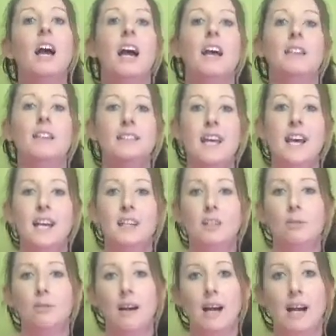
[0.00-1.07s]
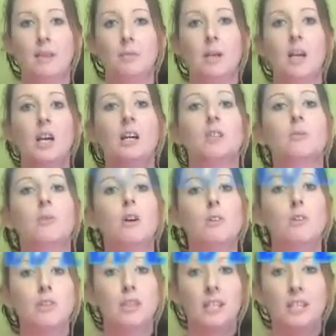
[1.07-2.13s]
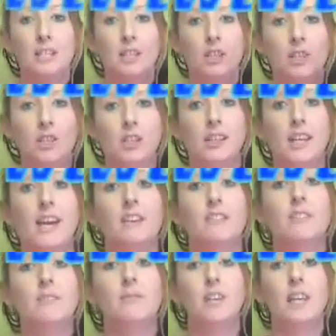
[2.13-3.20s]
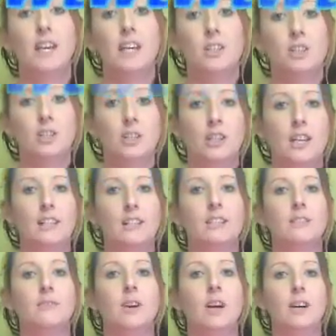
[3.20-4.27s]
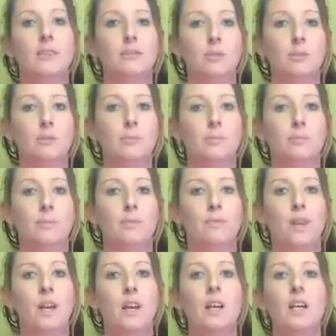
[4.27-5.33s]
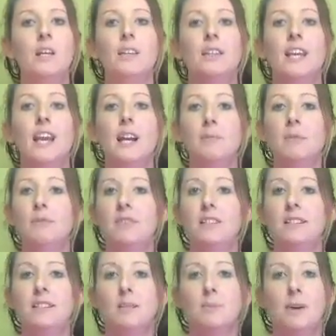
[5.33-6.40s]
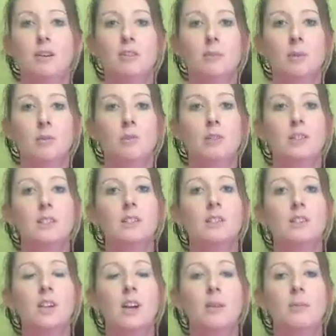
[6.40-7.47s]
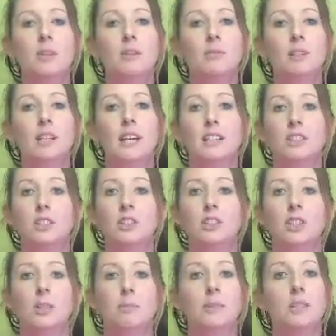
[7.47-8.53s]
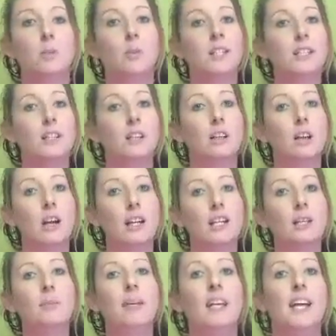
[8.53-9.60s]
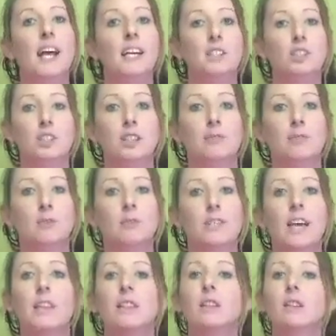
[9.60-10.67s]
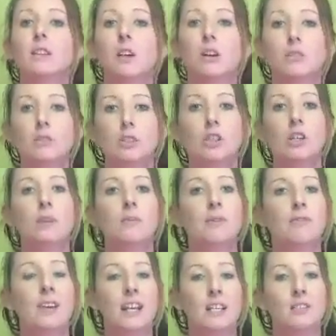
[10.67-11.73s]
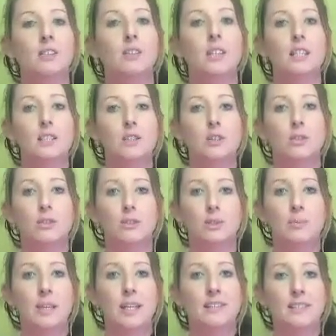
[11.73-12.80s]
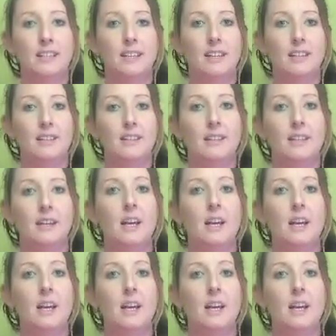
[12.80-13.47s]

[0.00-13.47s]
and the Tanner Crab, Growth, Condition, Calcification and Survival. The aim of this experiment was to determine the relationship between declining pH levels and the long-term effect on these two species.